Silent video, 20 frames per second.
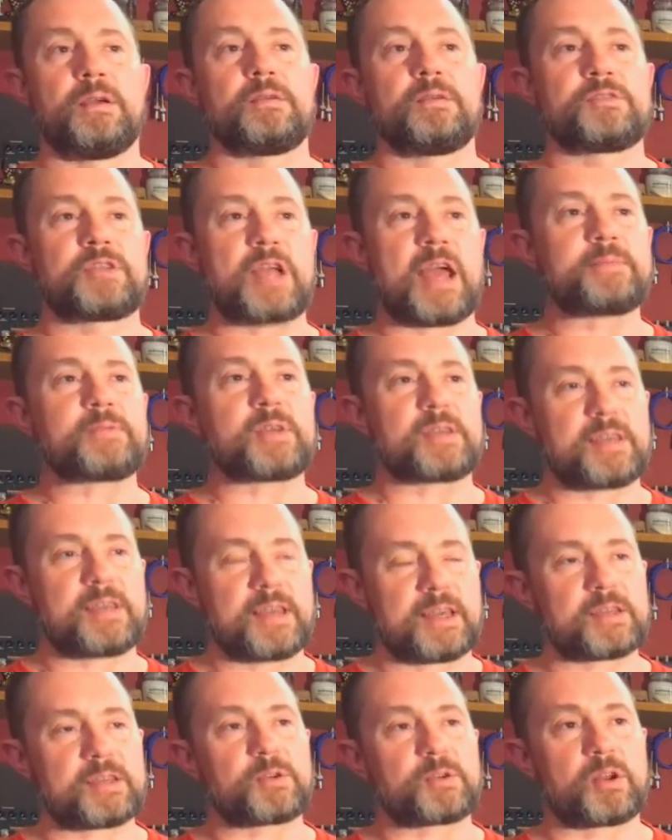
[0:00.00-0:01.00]
James, I think,
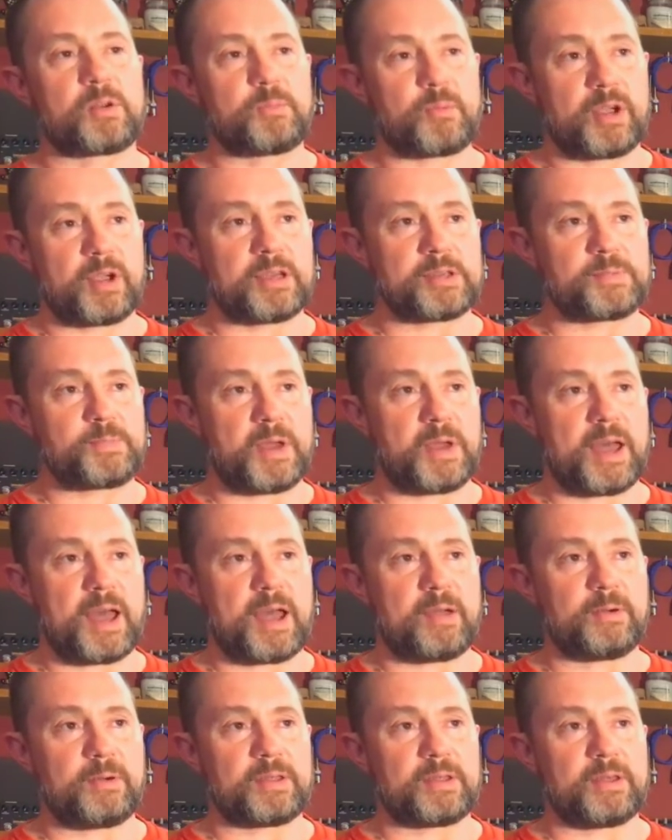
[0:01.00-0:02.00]
is going to bring his PA
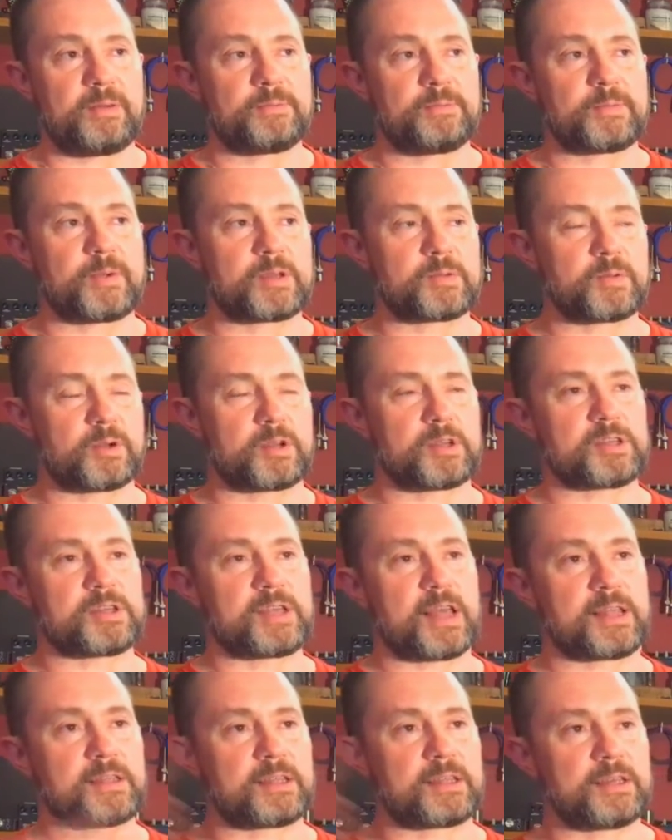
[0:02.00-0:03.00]
with him, because we're going to
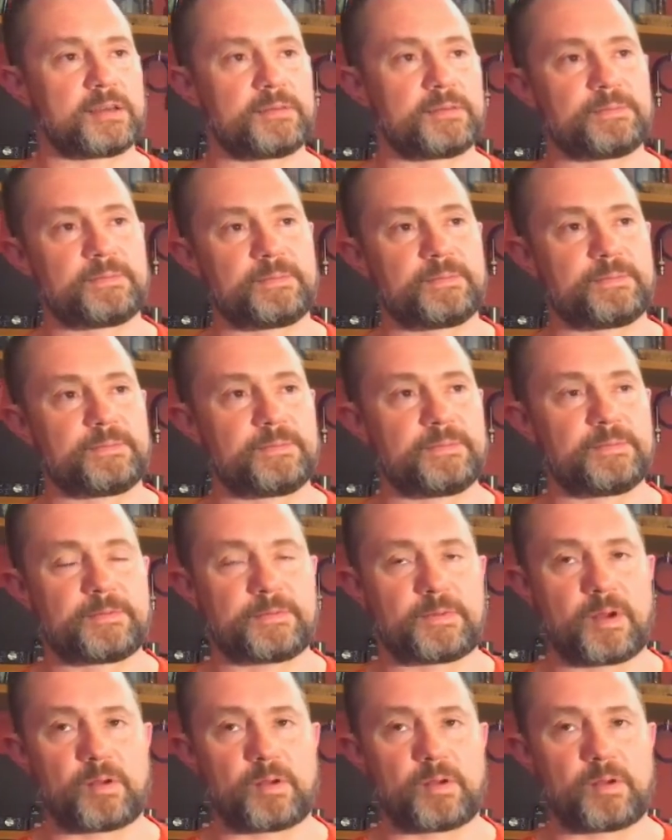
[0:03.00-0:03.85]
set the front